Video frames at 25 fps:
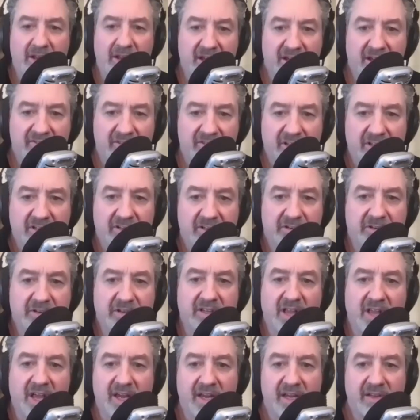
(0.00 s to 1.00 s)
have any of your
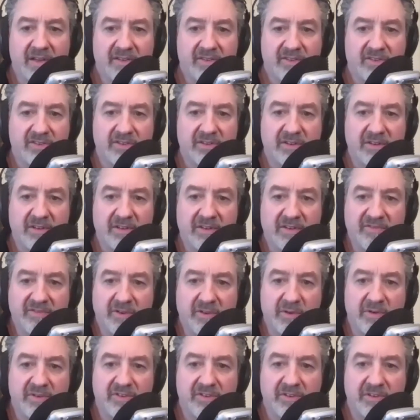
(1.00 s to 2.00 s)
clients or any of the
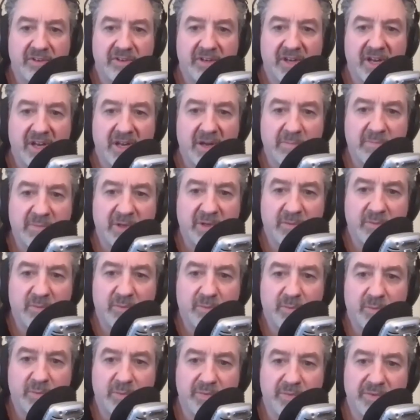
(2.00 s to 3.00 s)
folks in your camp been
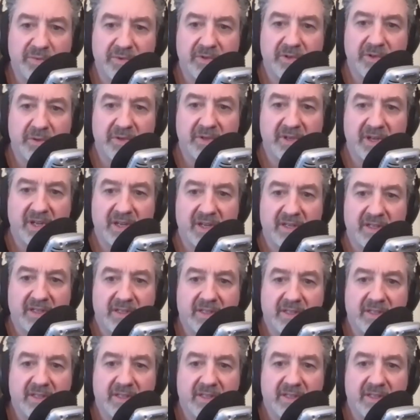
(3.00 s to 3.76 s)
doing that?